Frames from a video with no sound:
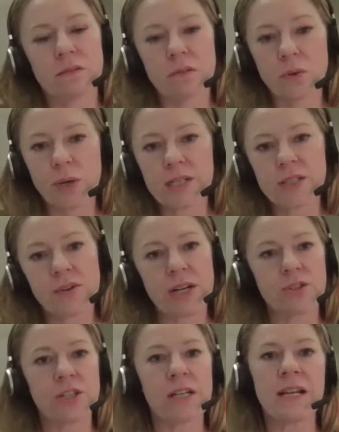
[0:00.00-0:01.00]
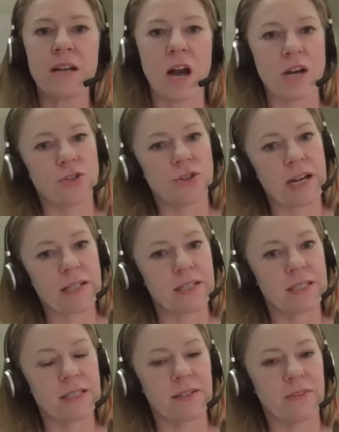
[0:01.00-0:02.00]
organ donation and
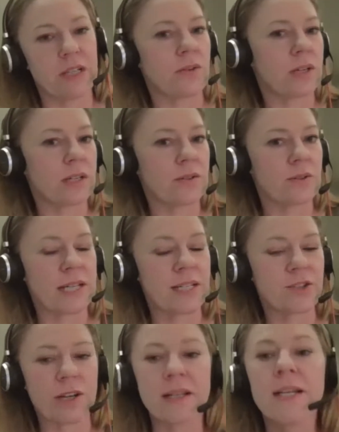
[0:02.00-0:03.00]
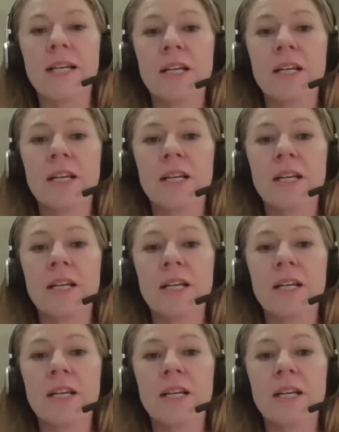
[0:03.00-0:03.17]
non-directed living organ donation.